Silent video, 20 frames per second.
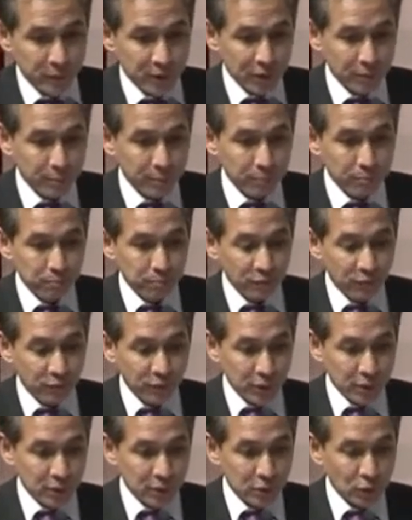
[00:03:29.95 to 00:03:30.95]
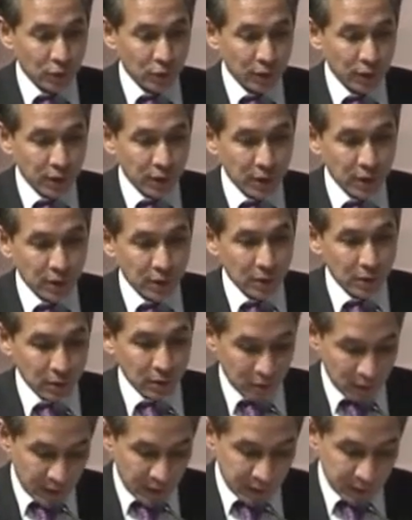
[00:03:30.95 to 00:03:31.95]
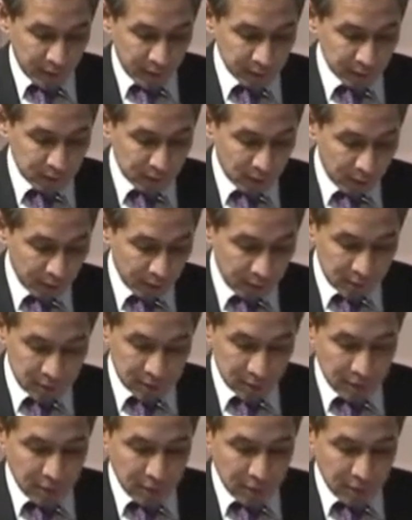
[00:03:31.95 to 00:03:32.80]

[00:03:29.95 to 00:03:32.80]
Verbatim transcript: some figures on the right-hand side,